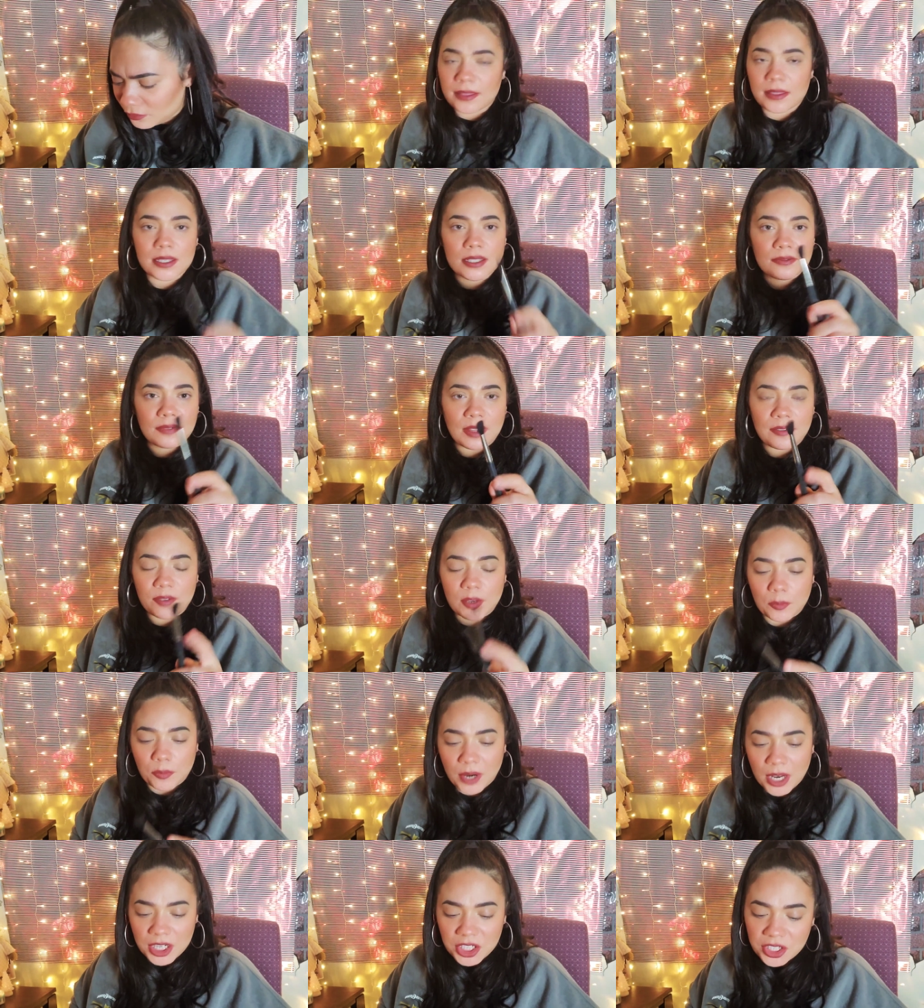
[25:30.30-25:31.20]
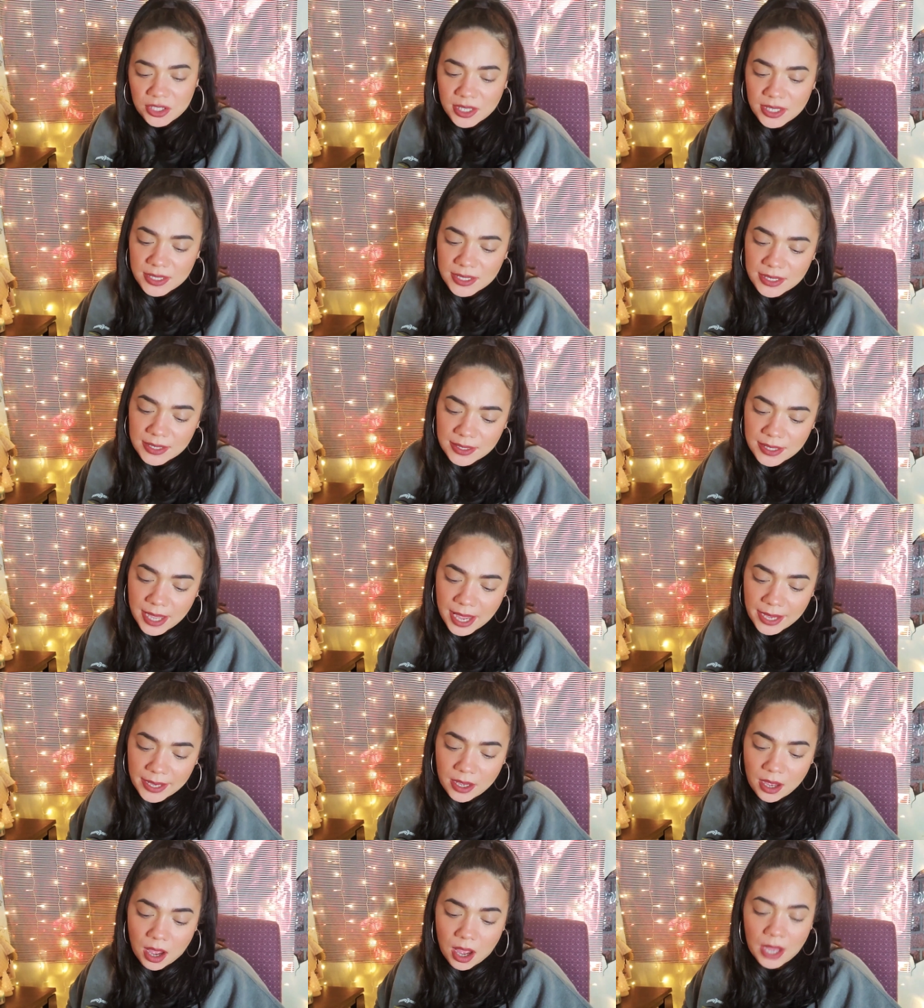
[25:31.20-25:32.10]
This fluffy brush, this is the
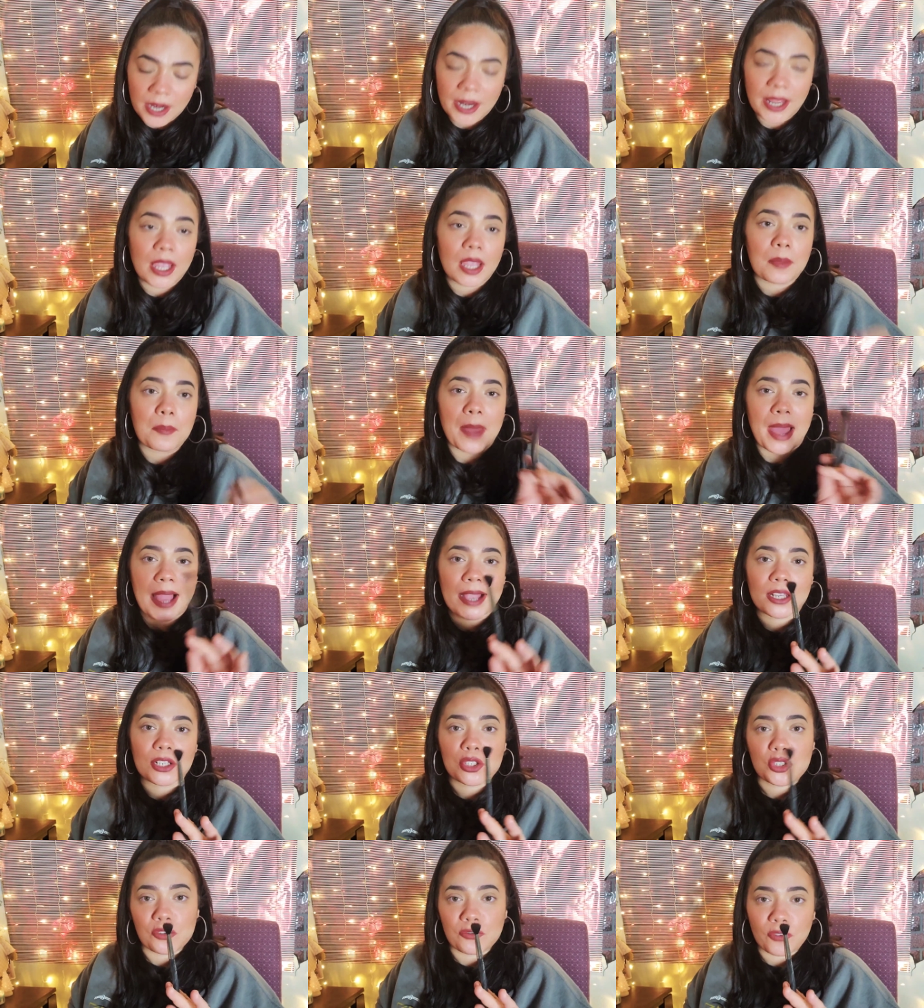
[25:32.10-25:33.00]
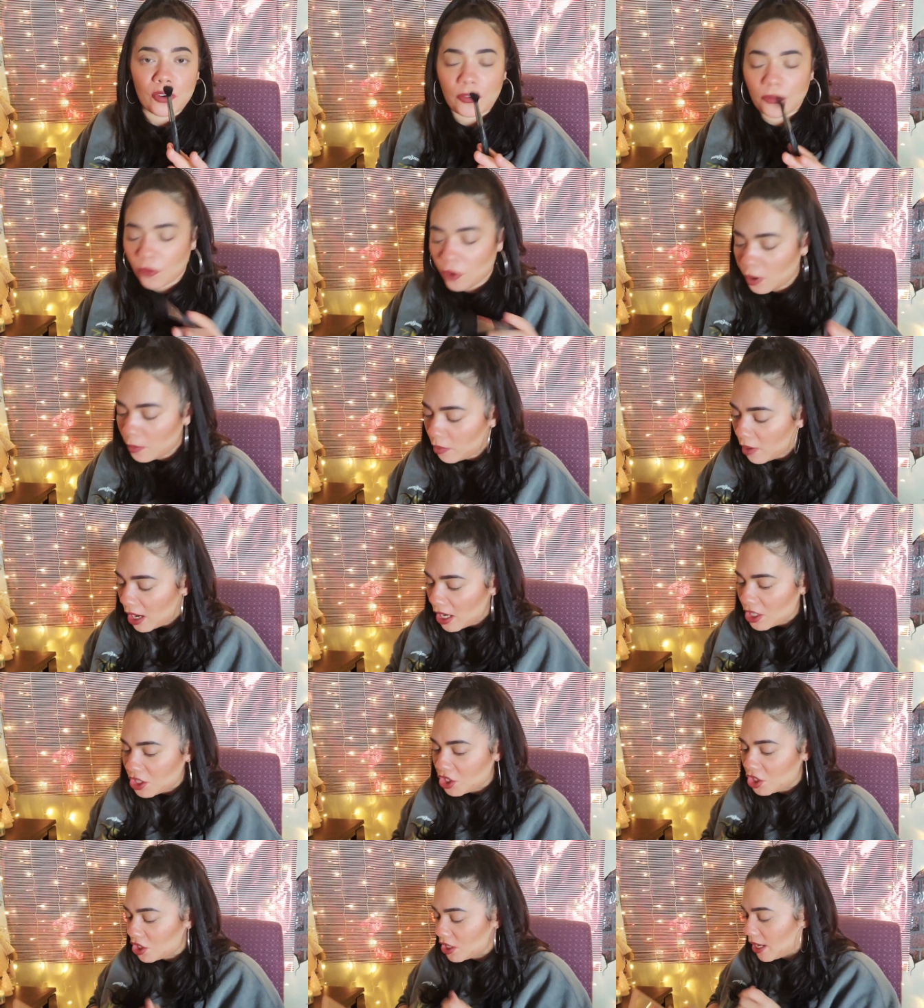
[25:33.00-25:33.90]
iconic MAC 244
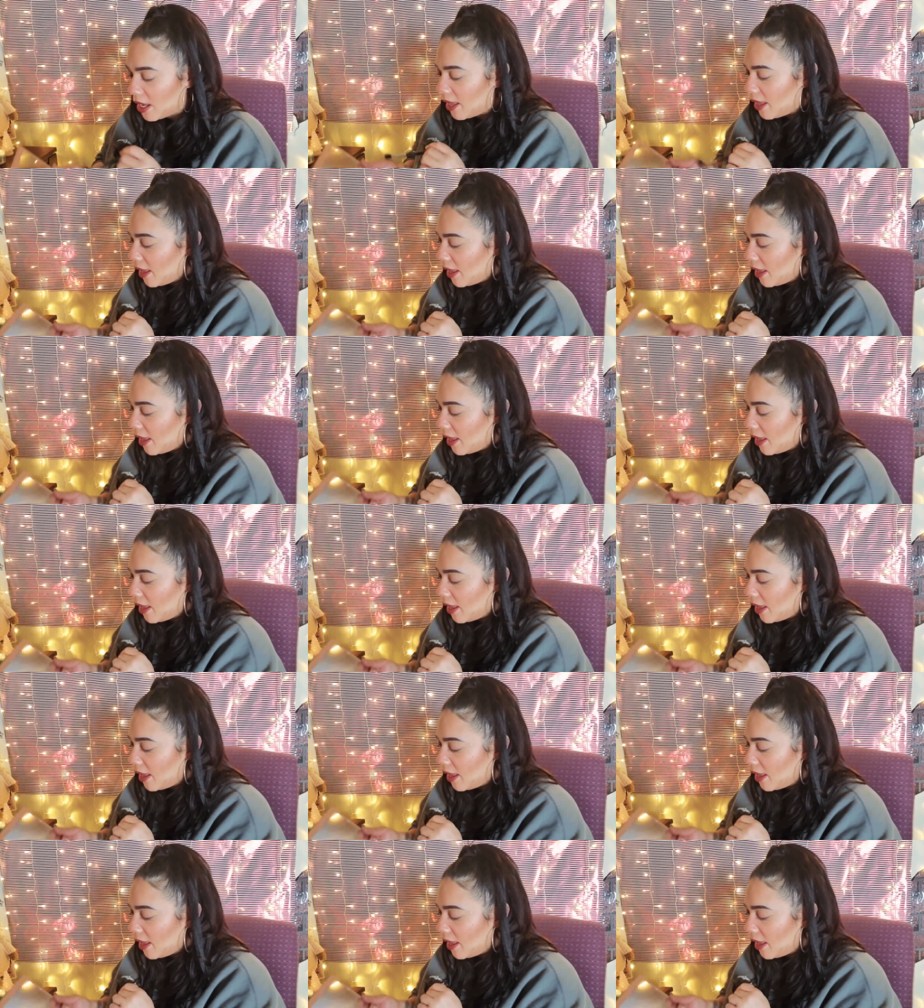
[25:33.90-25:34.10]
brush.